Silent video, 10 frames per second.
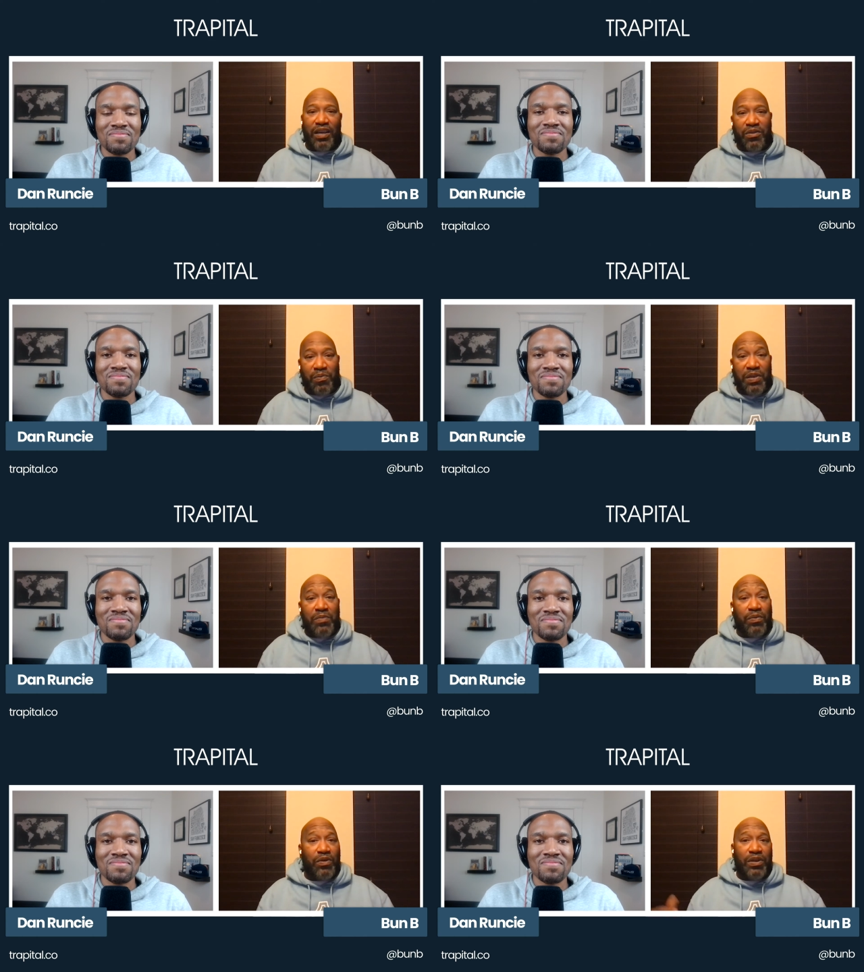Speaker 1: it to other
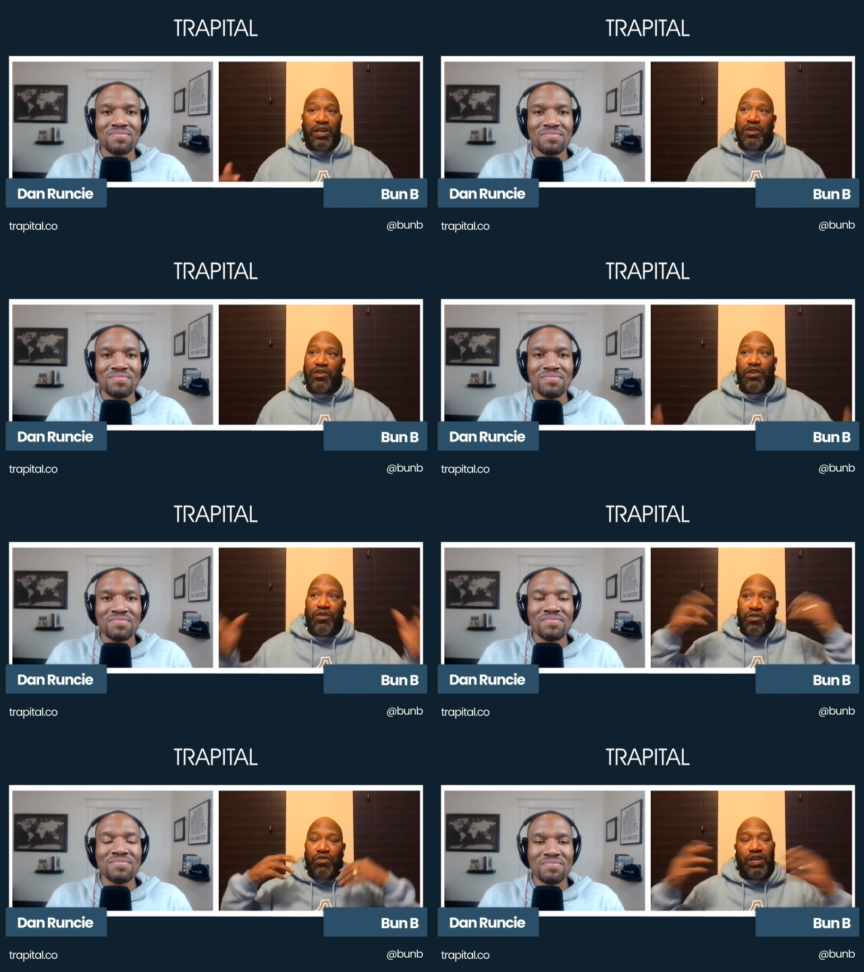people.
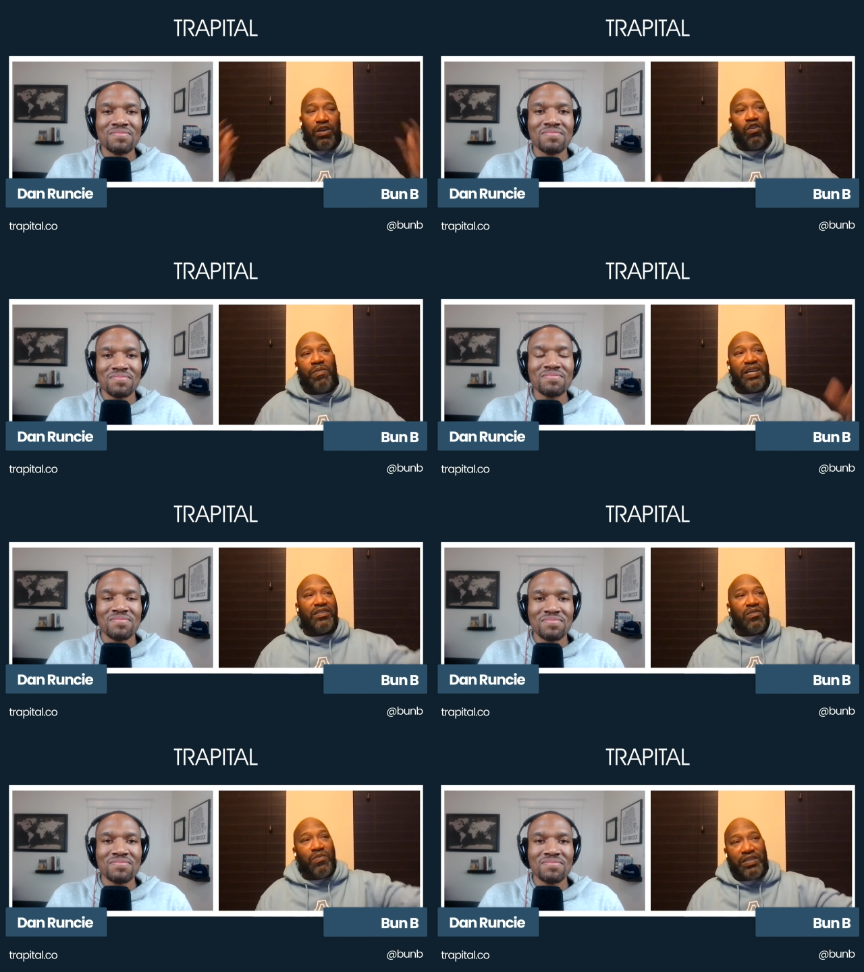You know, you can go
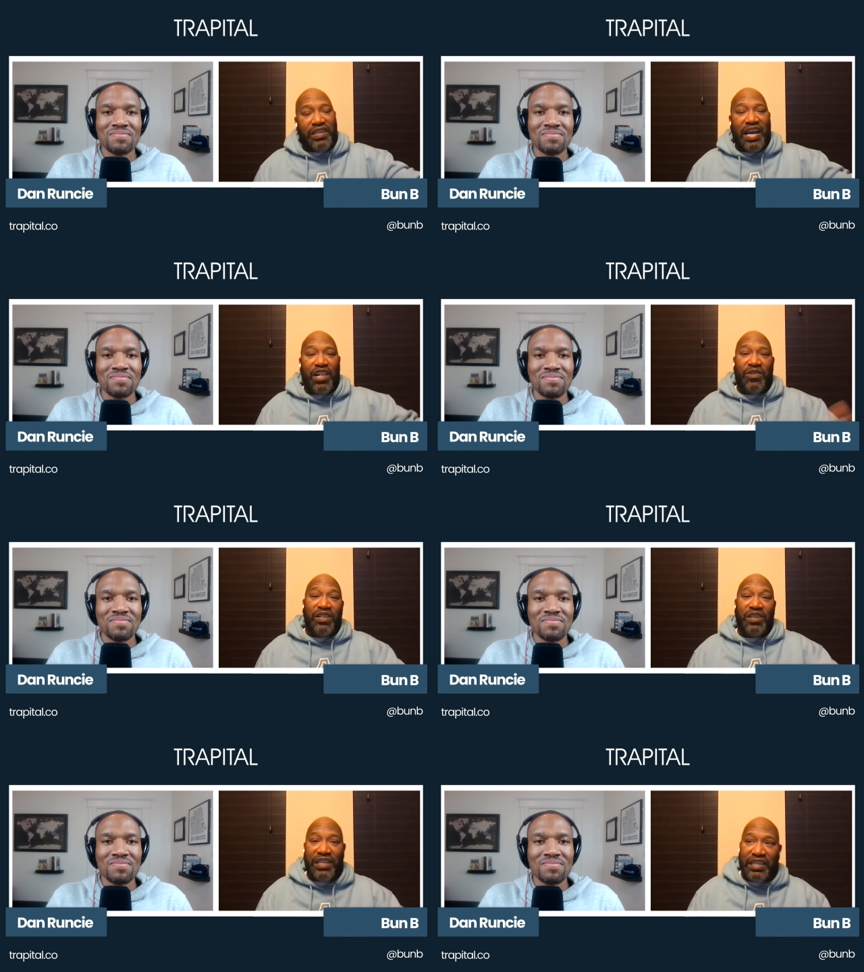by someone's
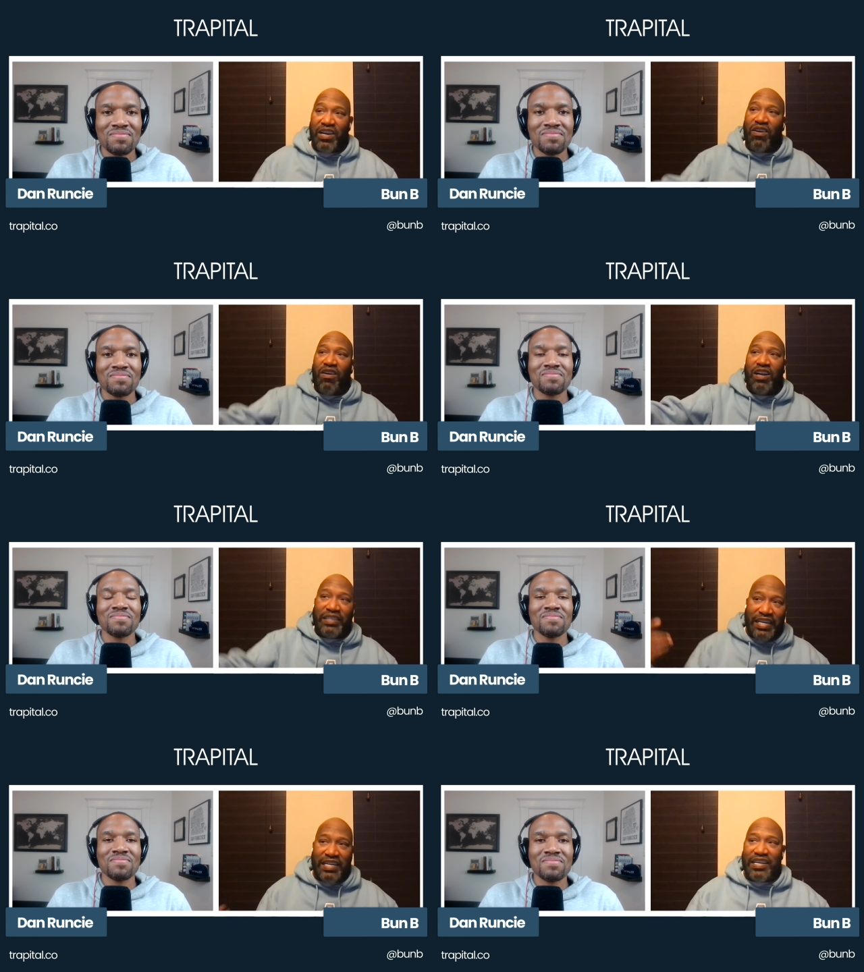gallery and look at their
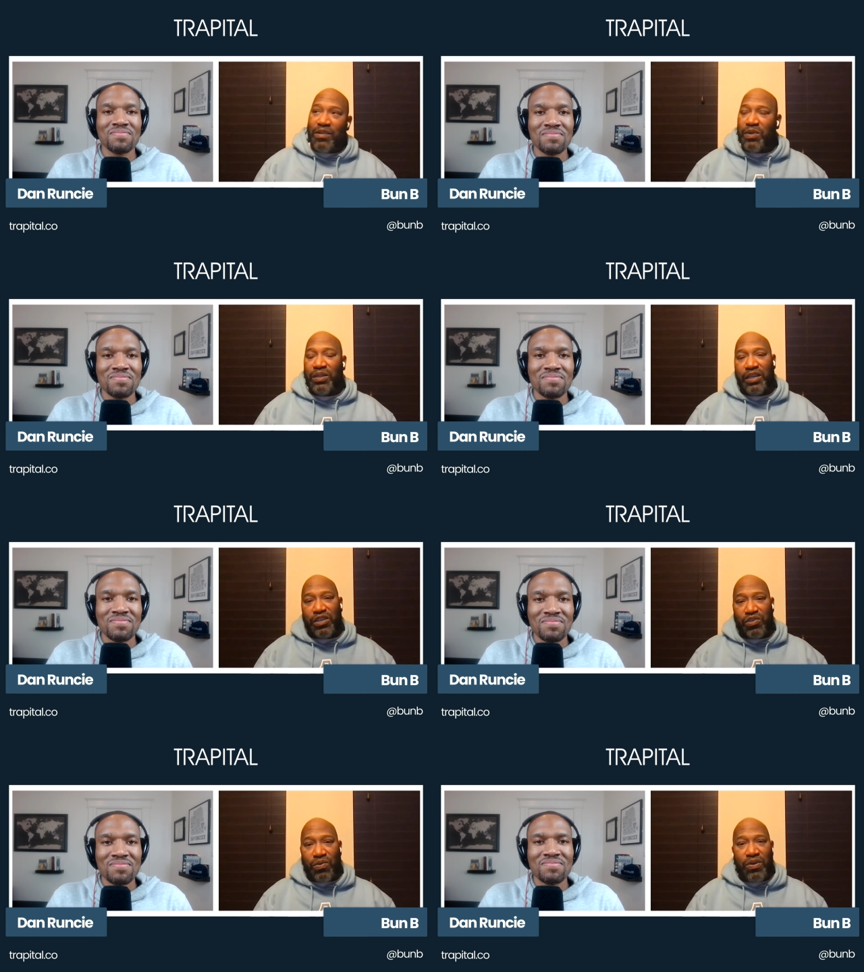art. They can come and
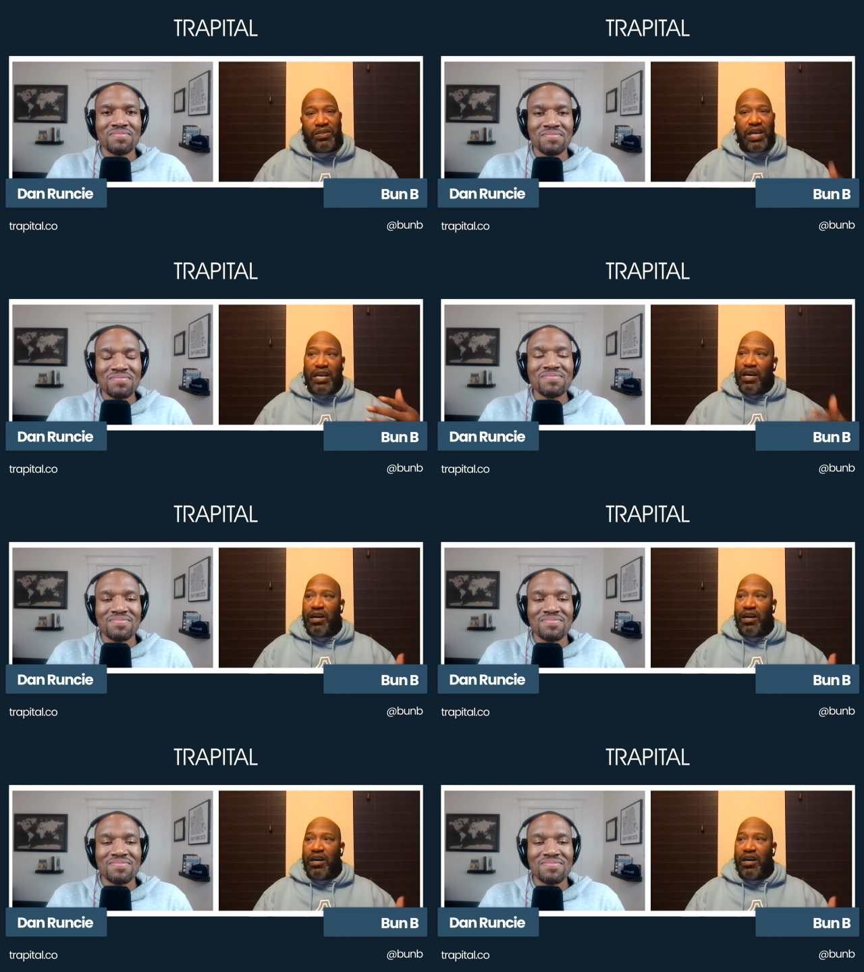look at yours.